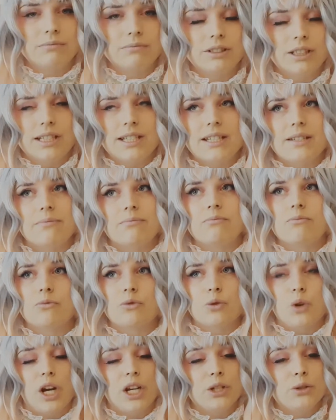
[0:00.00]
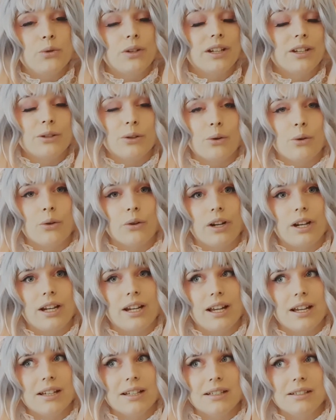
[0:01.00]
Just try to ignore it
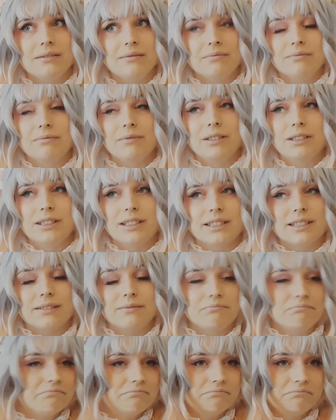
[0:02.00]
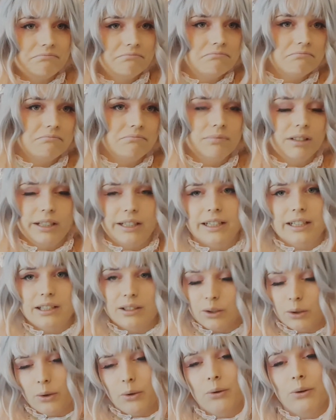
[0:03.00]
and just let it
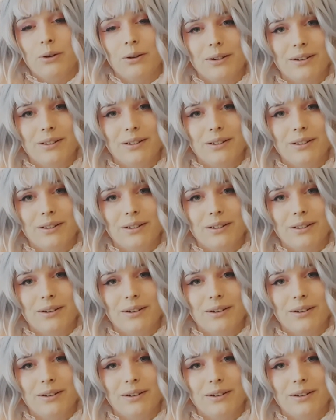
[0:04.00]
go.